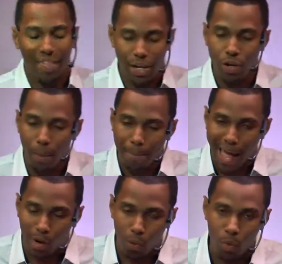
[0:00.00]
that no
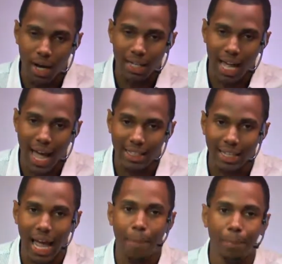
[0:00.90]
matter what has
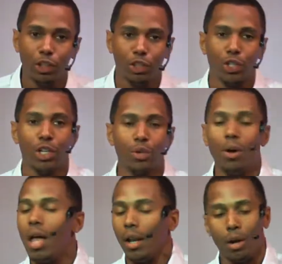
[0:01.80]
happened to you,